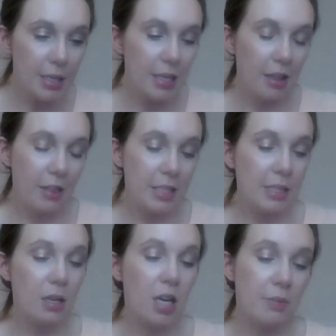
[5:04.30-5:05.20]
This
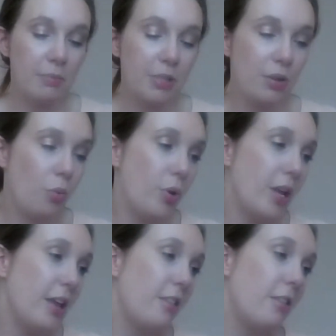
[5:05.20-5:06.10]
comes
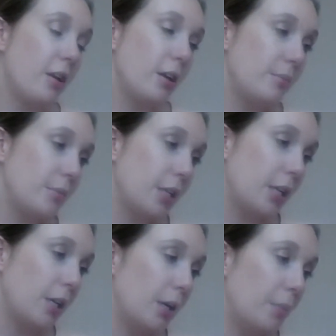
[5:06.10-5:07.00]
with
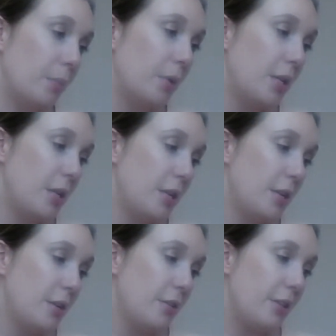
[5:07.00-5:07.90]

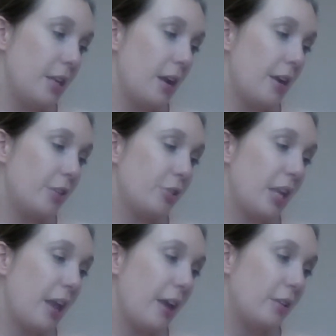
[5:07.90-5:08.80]
the Hydrating
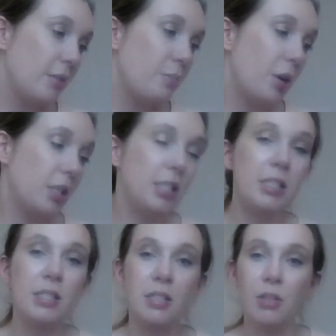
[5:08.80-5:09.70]
Hand and Body
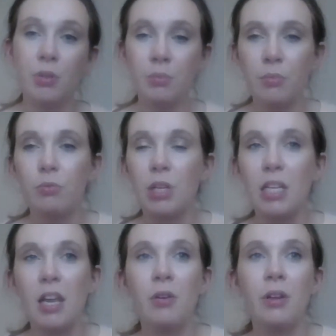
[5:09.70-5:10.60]
Serum right
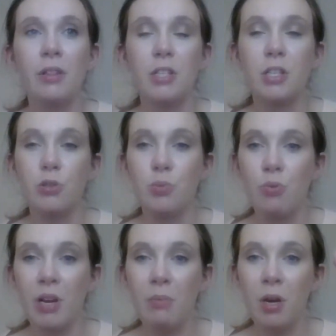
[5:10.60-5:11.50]
here in this
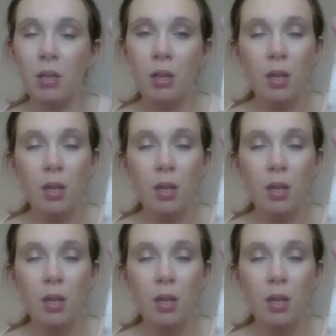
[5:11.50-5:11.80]
spray bottle.